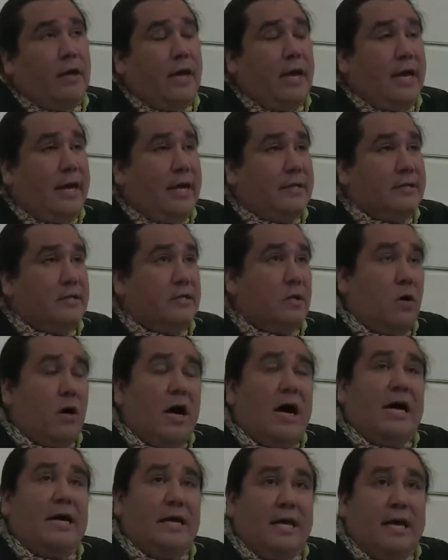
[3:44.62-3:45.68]
And so
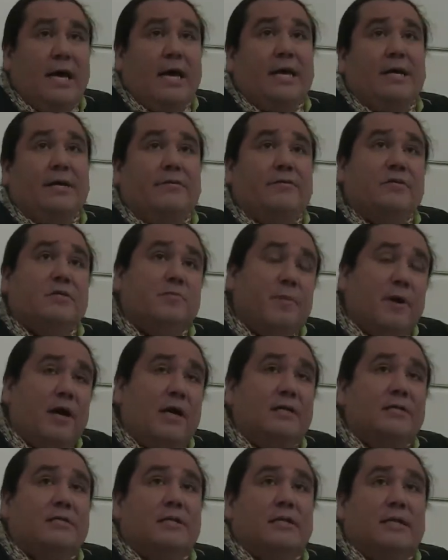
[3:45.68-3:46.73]
IEN, in
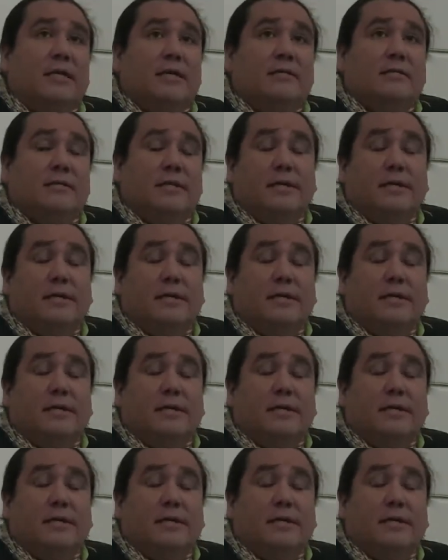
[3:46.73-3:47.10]
response to this,